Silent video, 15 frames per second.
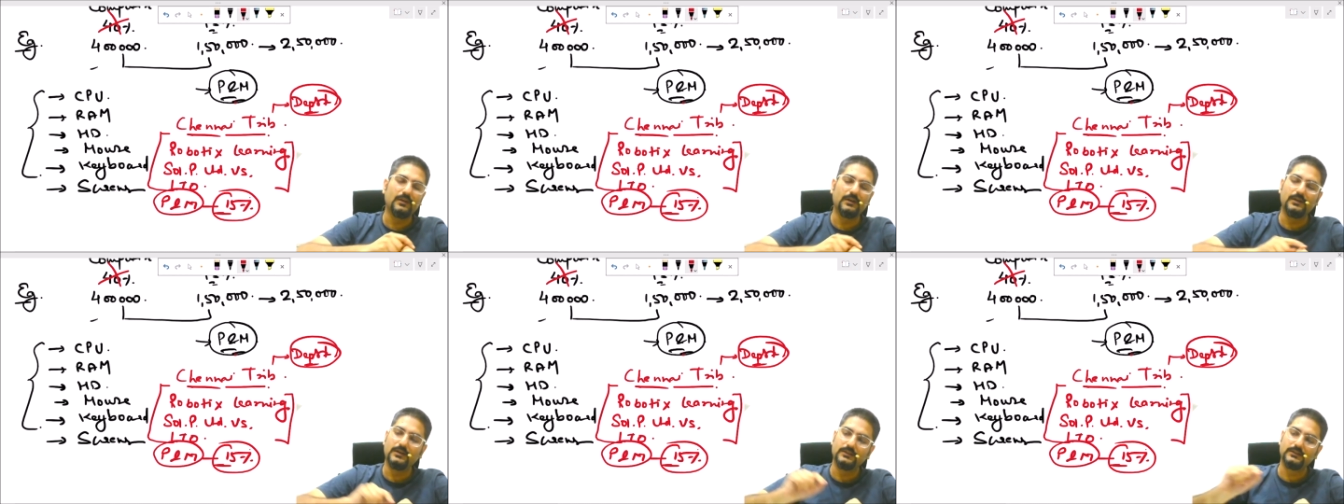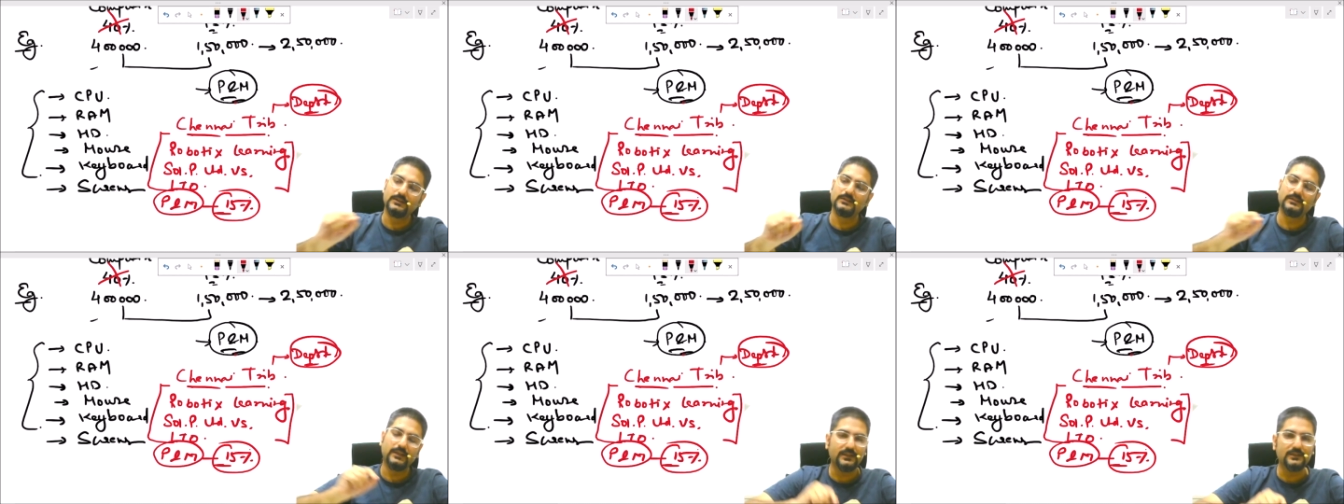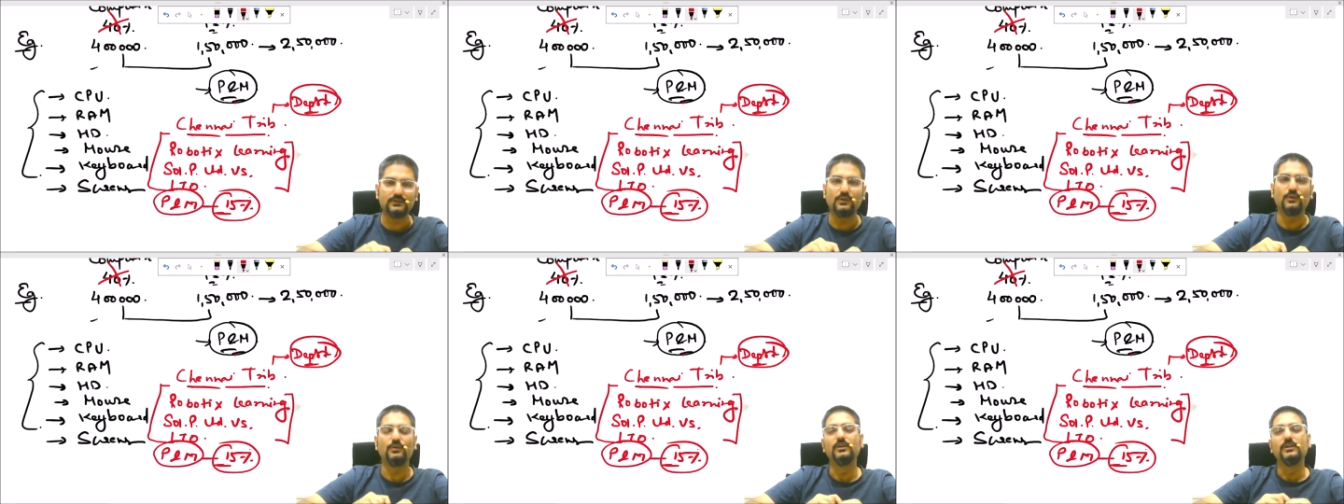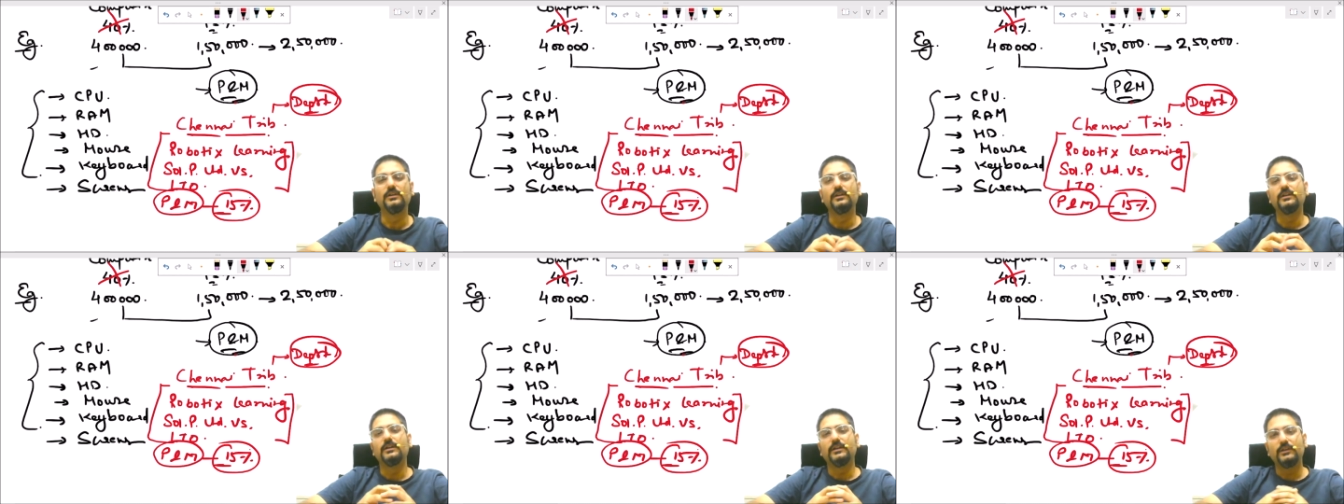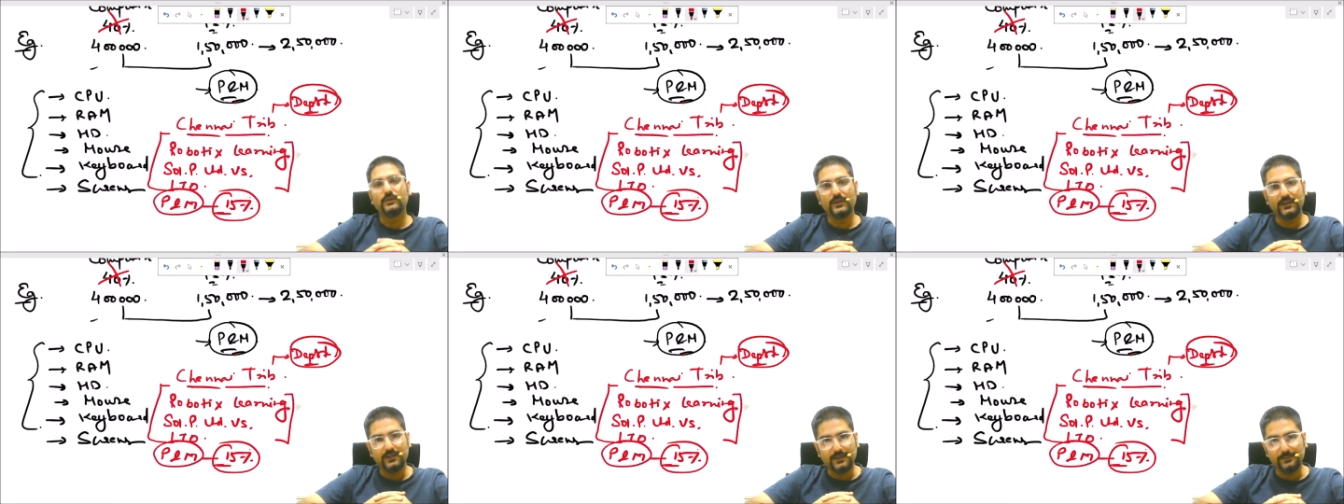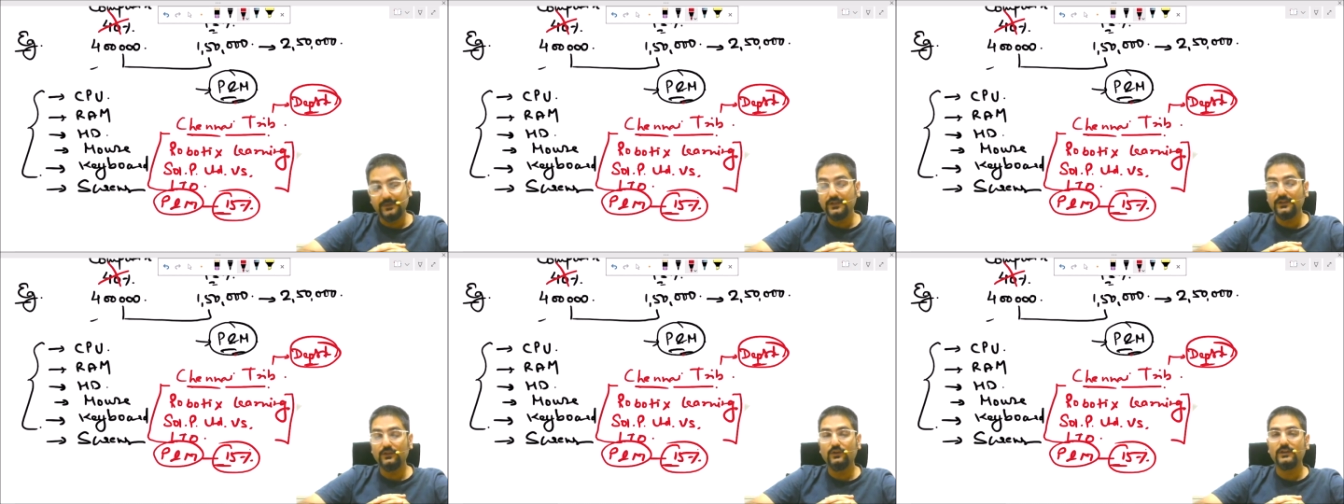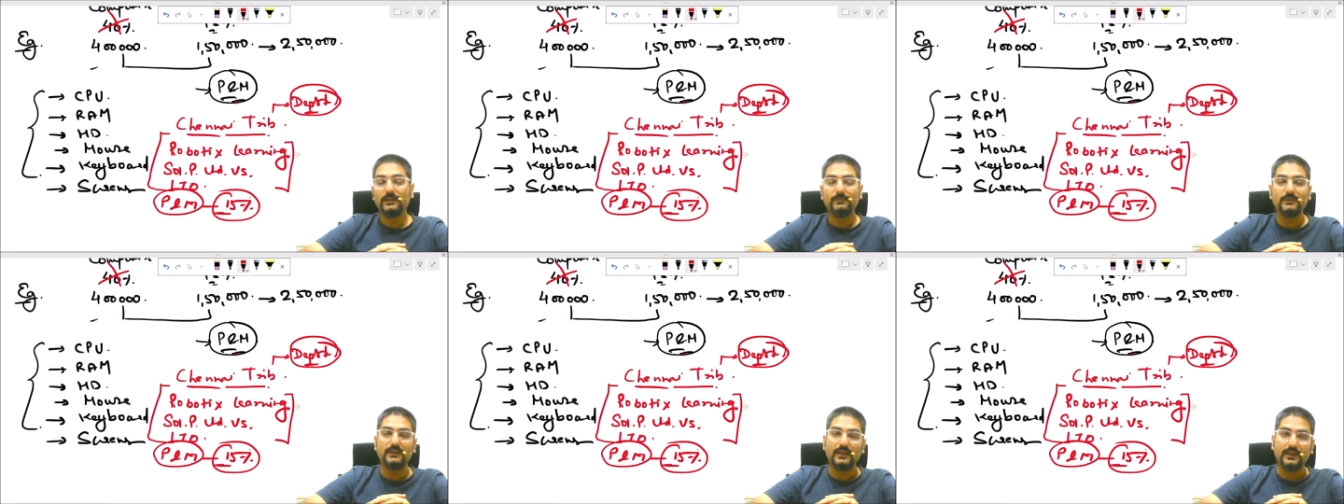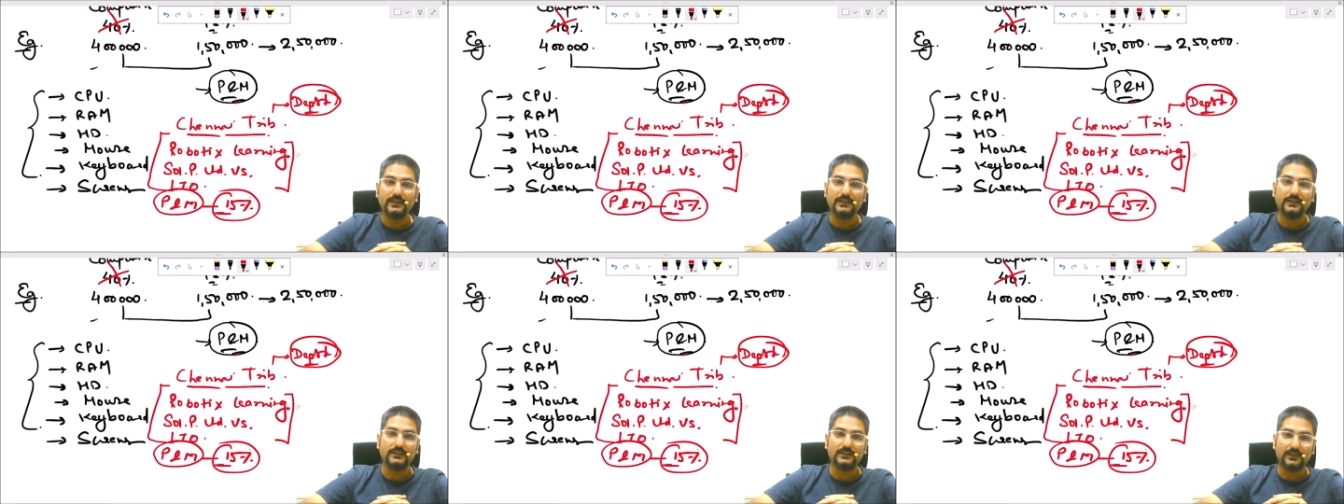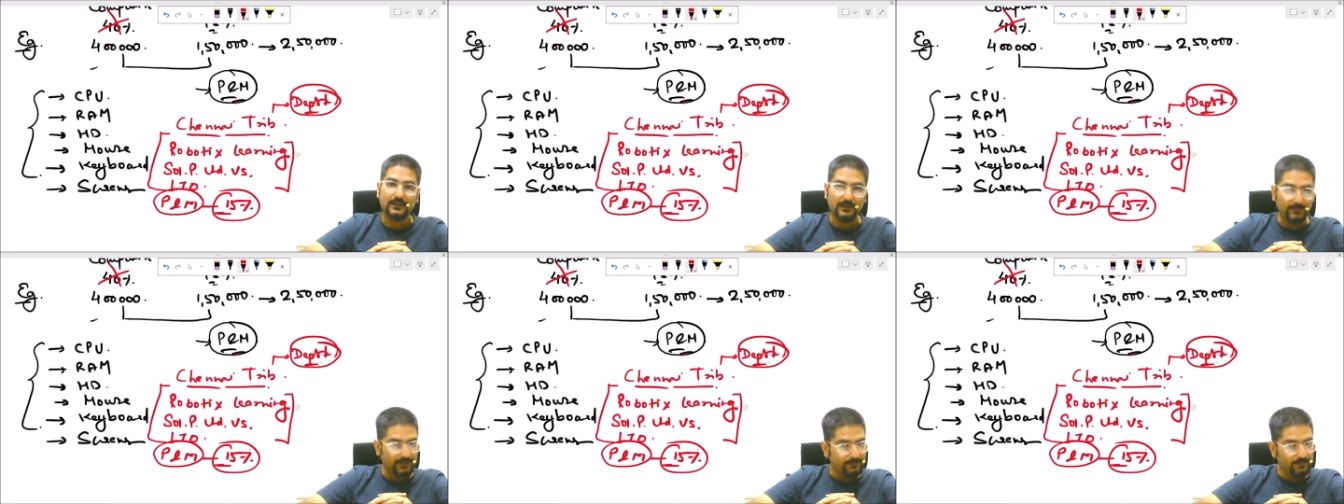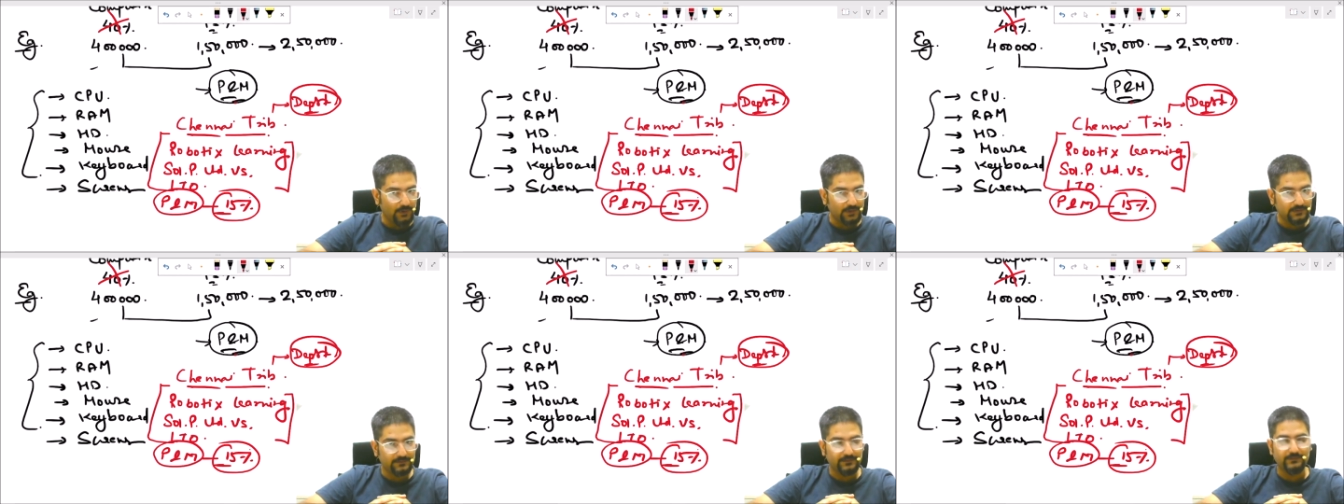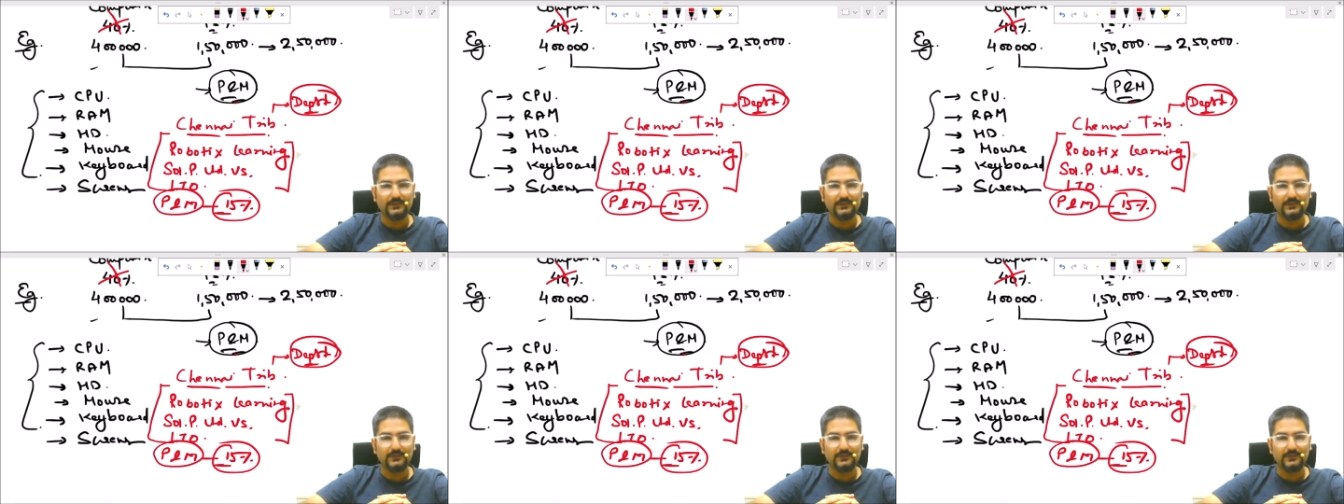uh, this case law, you can comment your email ID in the comment box.